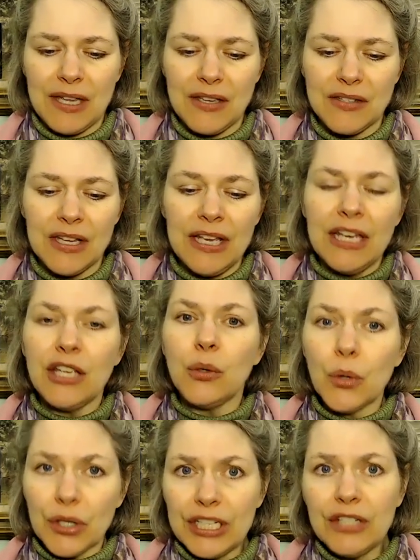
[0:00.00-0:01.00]
because
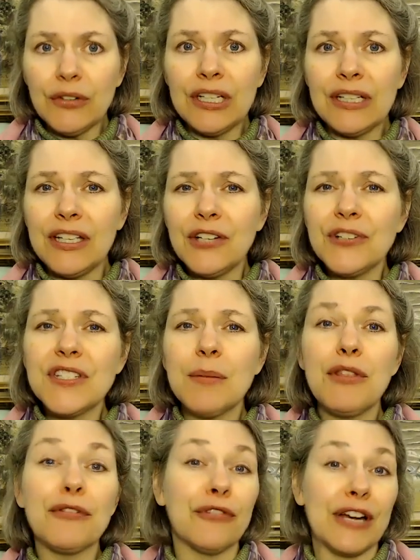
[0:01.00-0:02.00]
we're hearing here's some
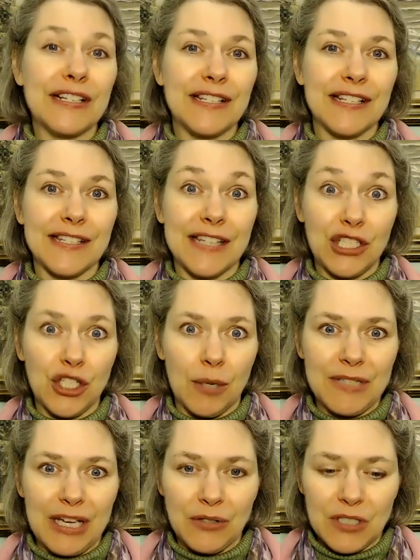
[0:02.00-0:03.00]
of the phrases that
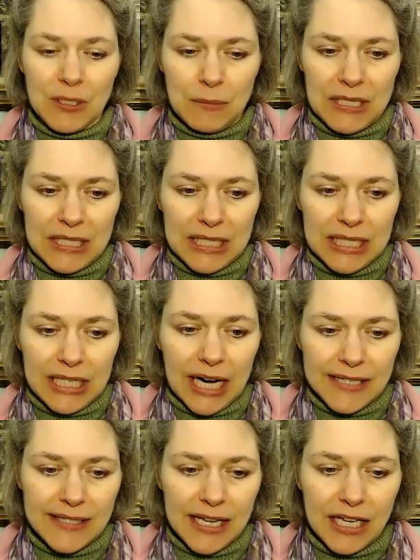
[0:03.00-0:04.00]
jumped out to me in
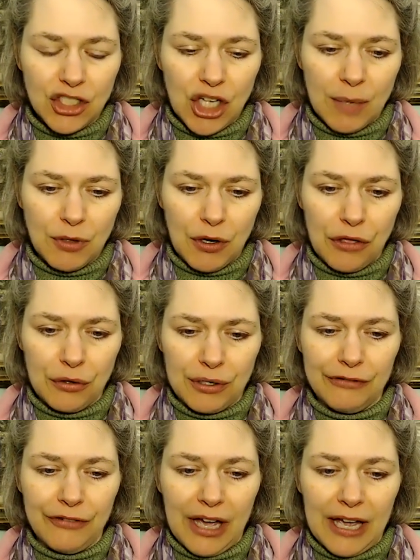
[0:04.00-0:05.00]
Isaiah chapter
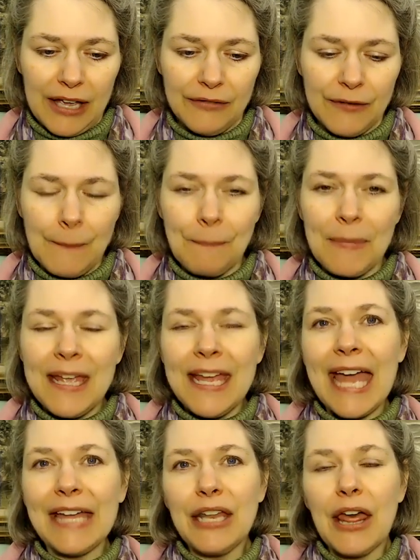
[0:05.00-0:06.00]
35
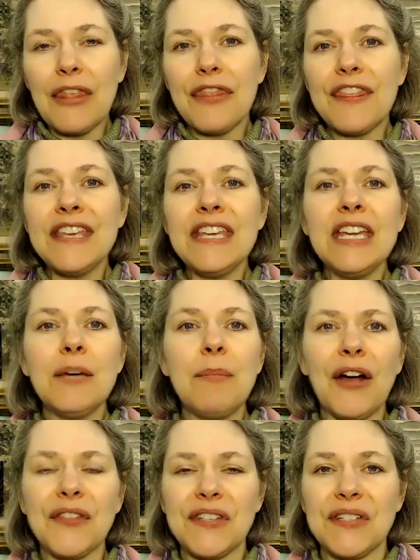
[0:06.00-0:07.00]
and thinking
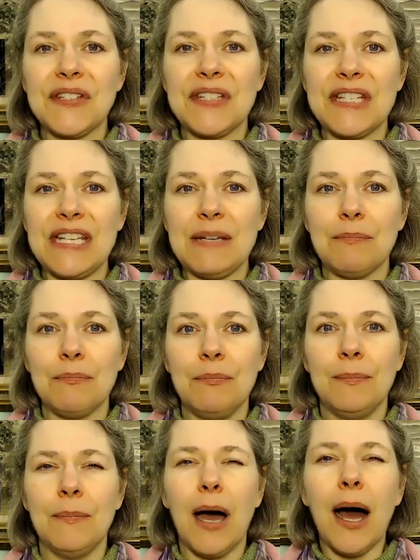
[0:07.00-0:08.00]
about this theme
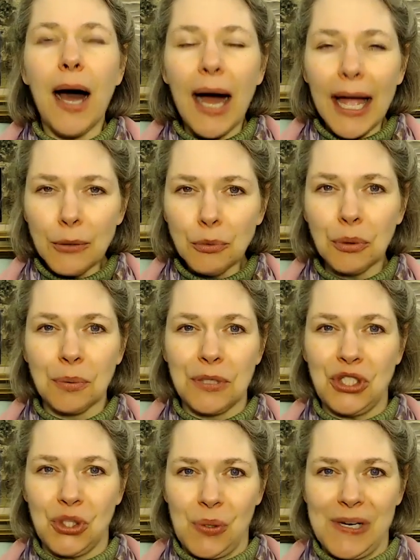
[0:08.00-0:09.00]
I will
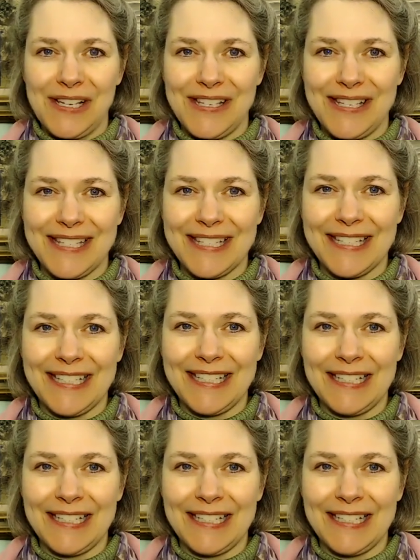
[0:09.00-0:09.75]
rejoice.